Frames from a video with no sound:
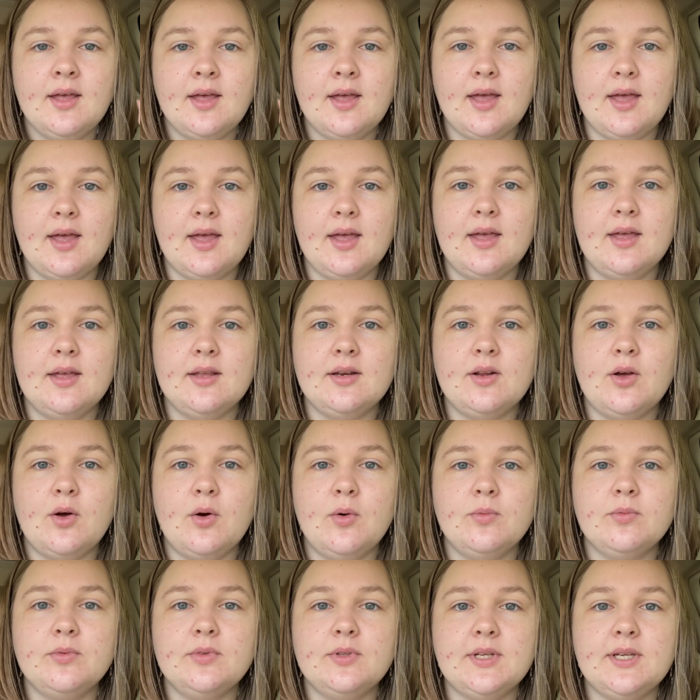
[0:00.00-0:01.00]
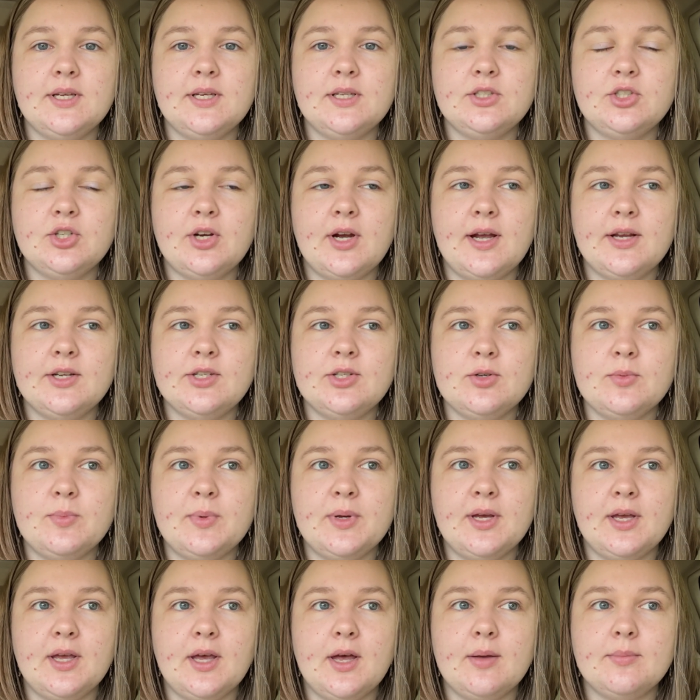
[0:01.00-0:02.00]
and hopefully try to
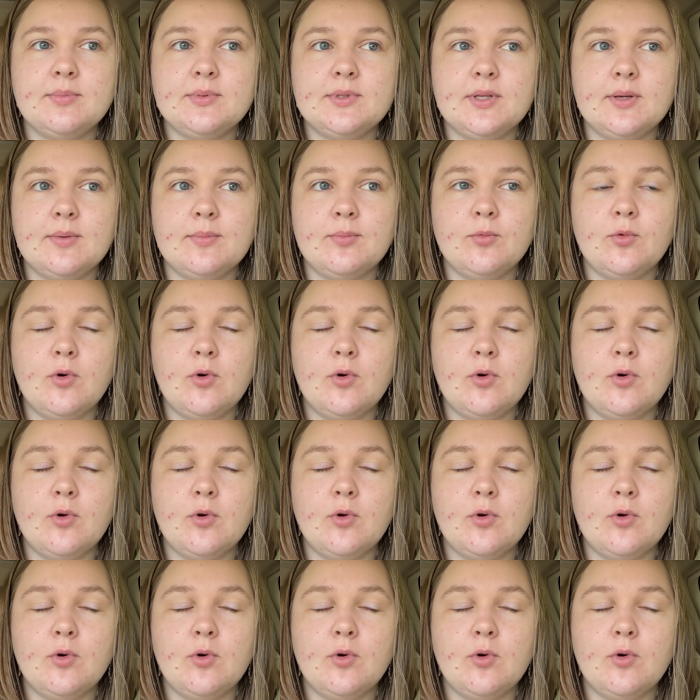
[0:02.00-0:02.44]
pick up some